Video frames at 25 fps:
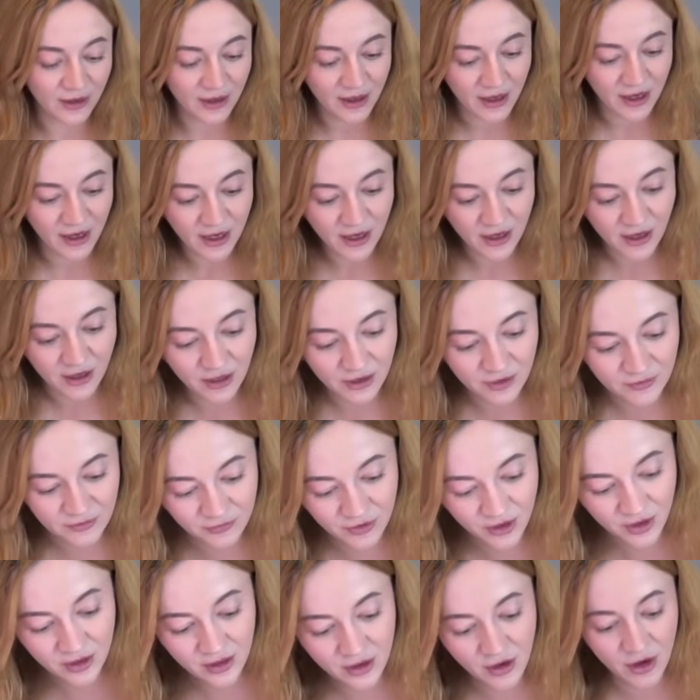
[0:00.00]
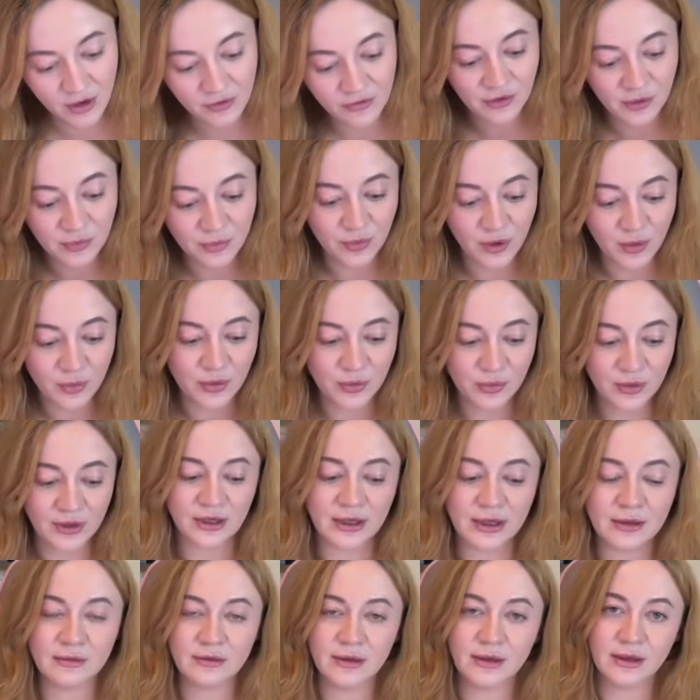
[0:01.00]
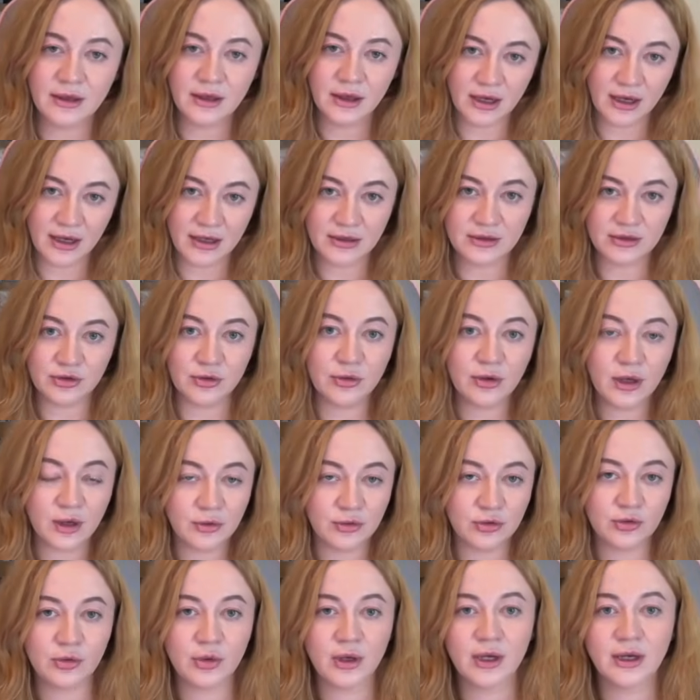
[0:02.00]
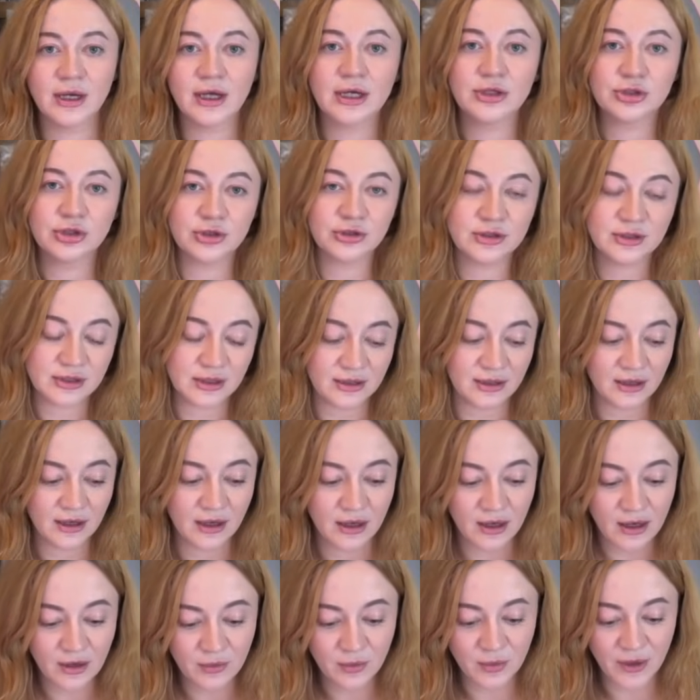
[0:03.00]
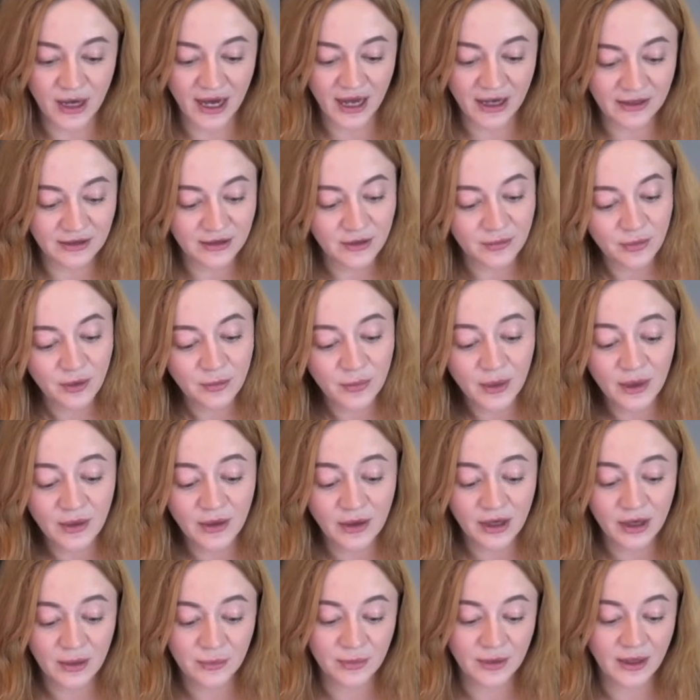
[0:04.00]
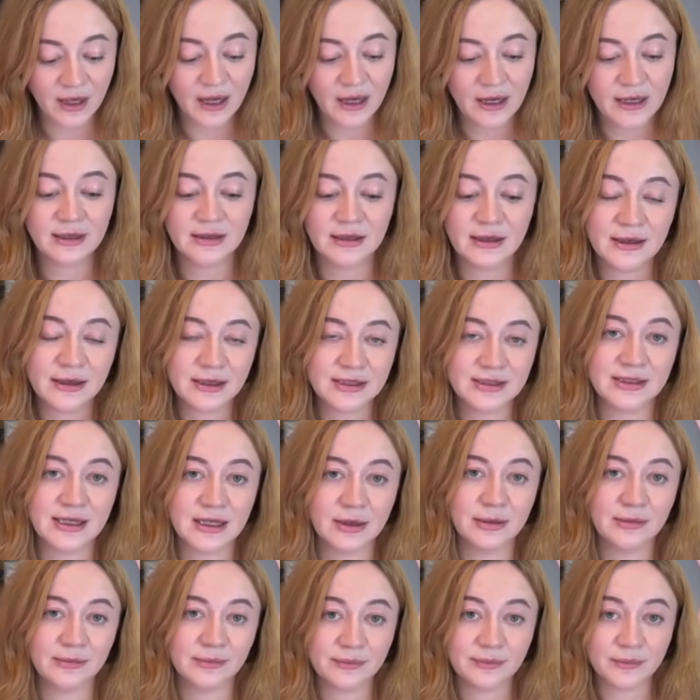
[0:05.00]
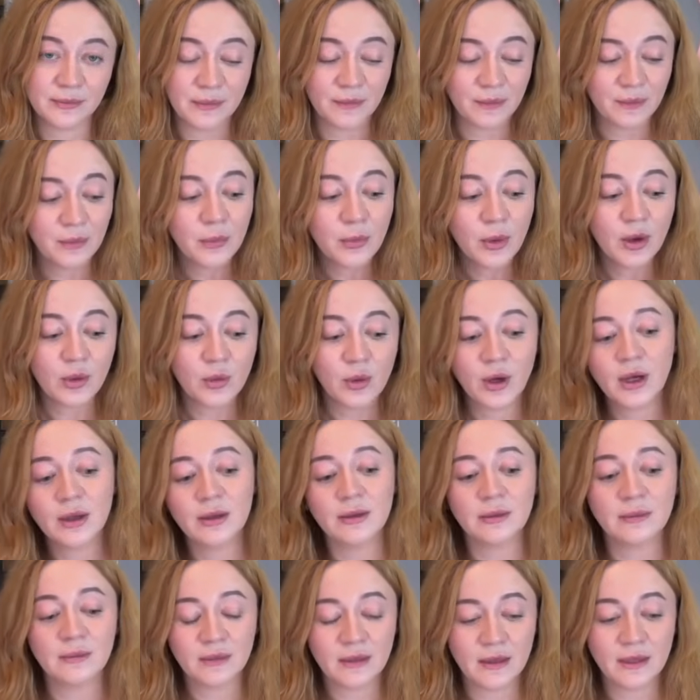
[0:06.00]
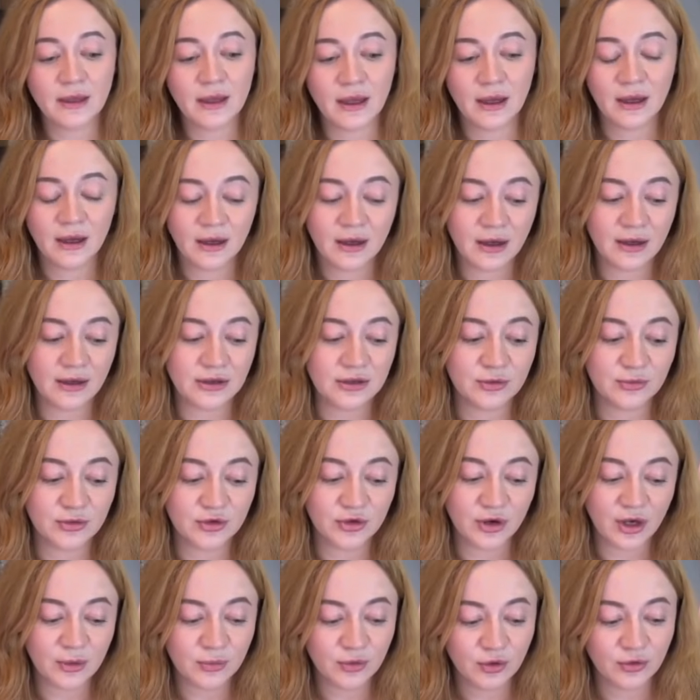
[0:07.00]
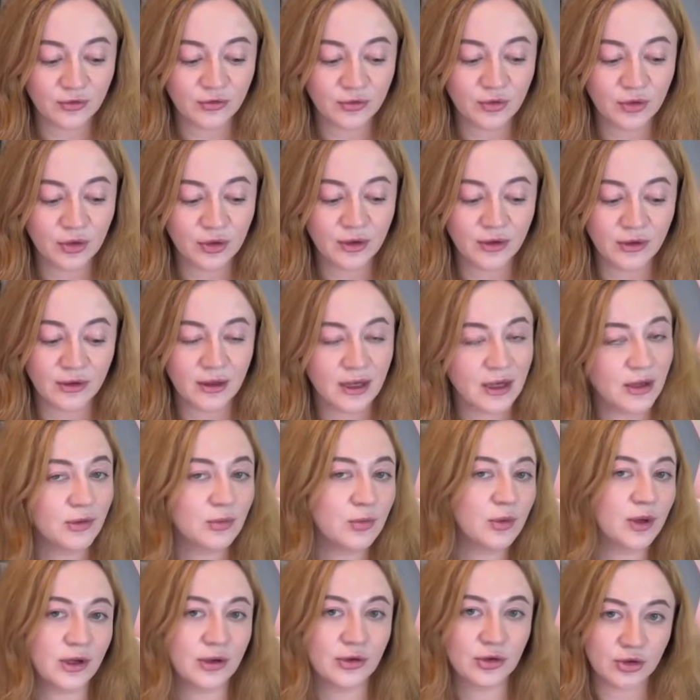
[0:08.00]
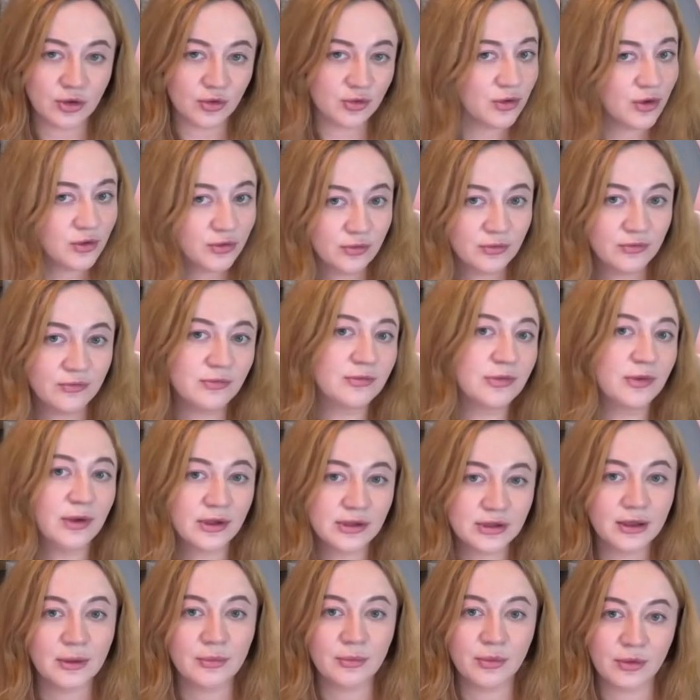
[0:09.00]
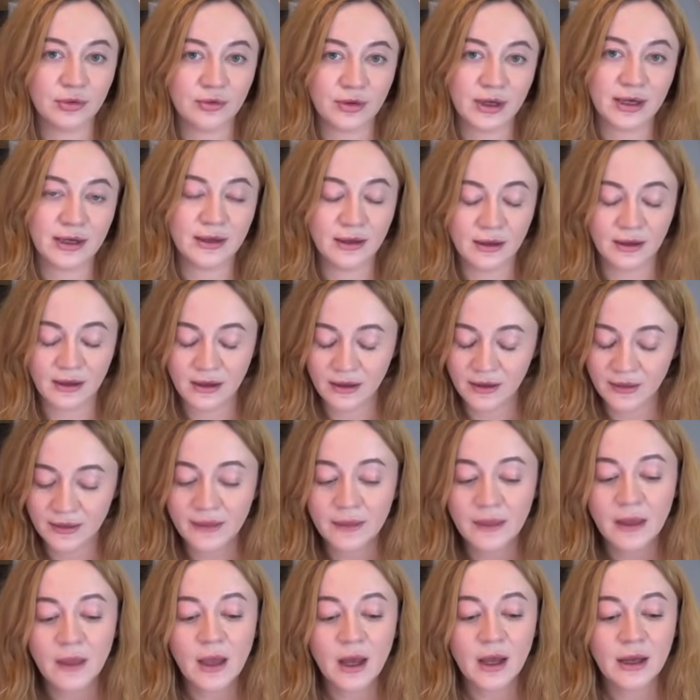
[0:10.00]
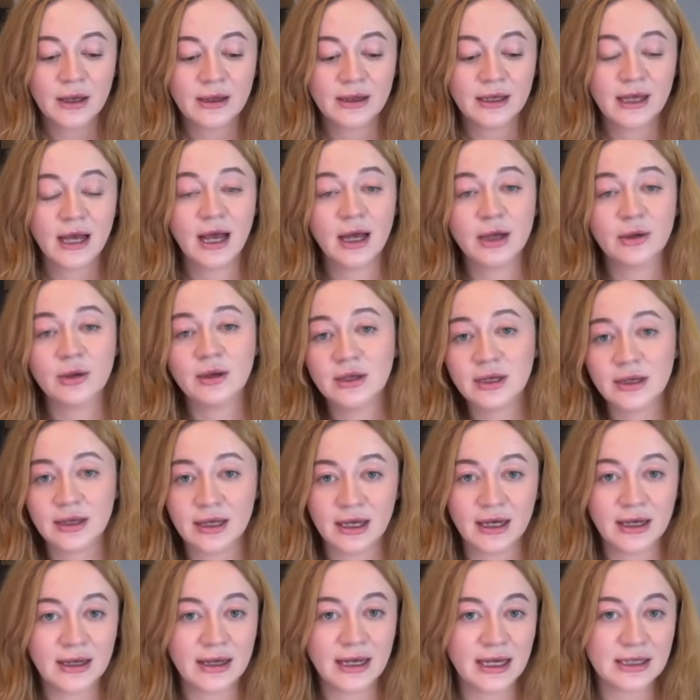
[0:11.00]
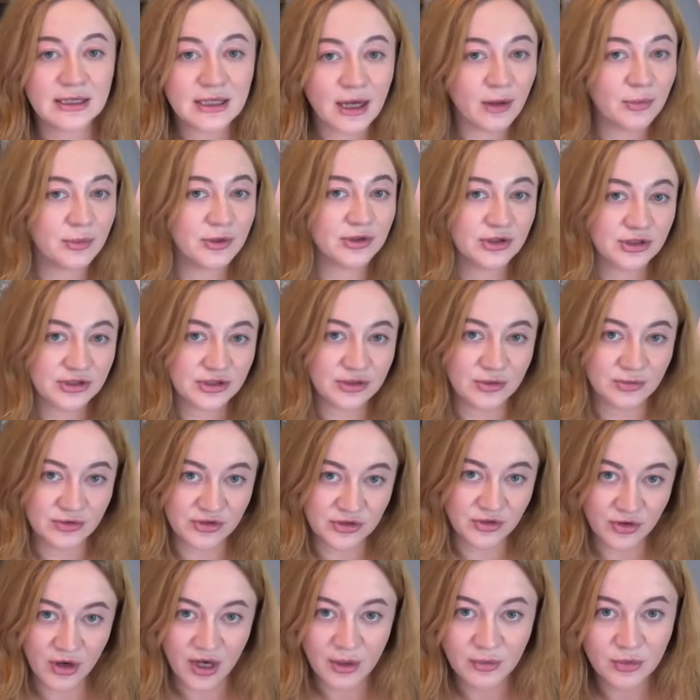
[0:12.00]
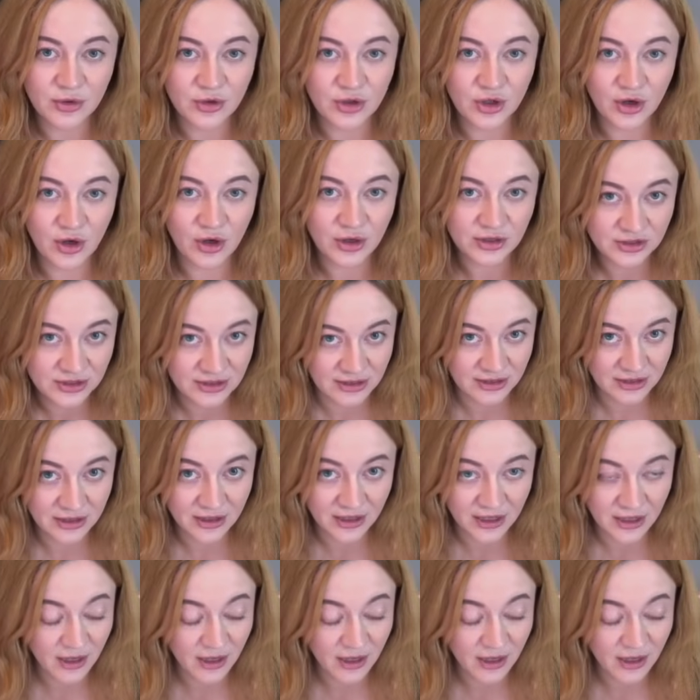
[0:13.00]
very often, probably even clients who come to our agency, we ask them about KPIs and they say, we want a subscriber for like €1, for example, right? Honestly, I couldn't care less how much a subscriber costs